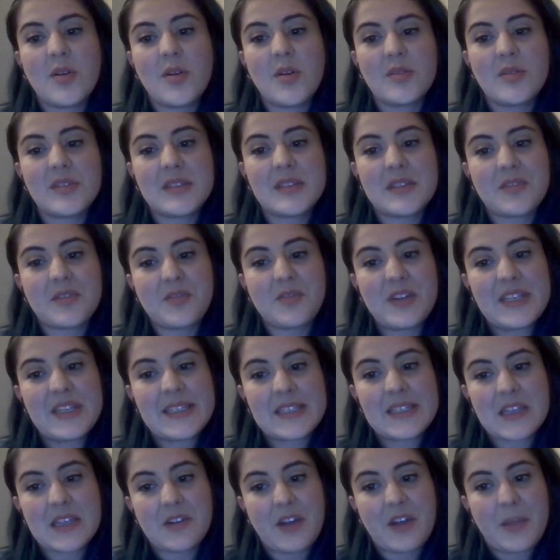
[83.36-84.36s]
So
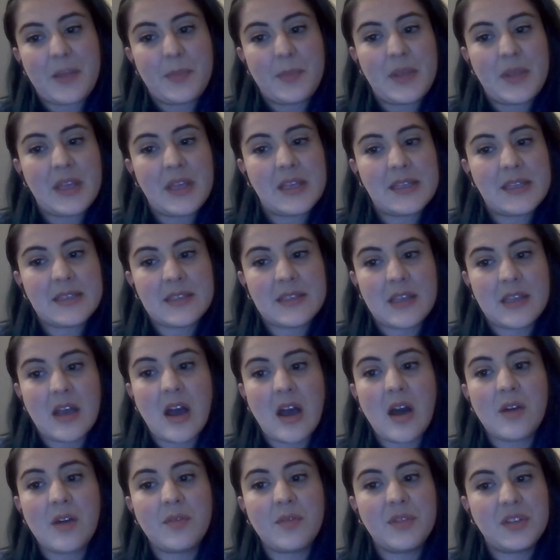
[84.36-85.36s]
screen scraping is
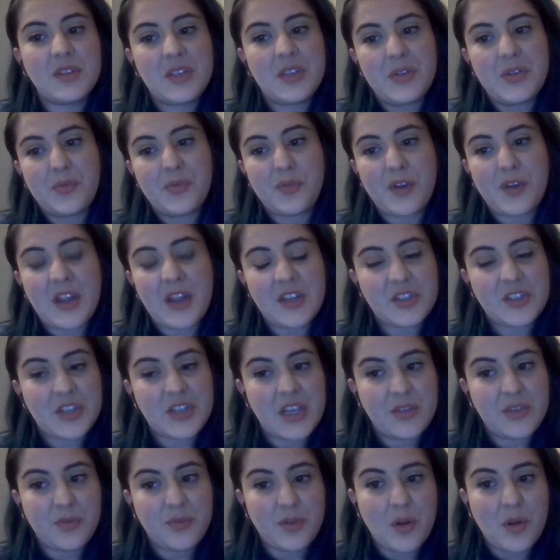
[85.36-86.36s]
how we
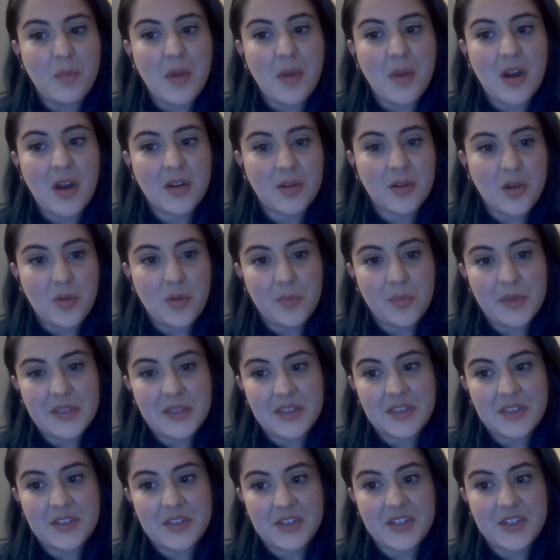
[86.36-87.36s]
differentiate from our
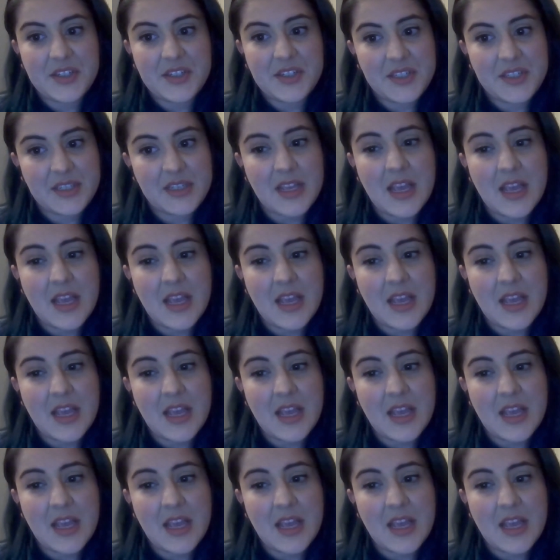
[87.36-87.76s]
competitors.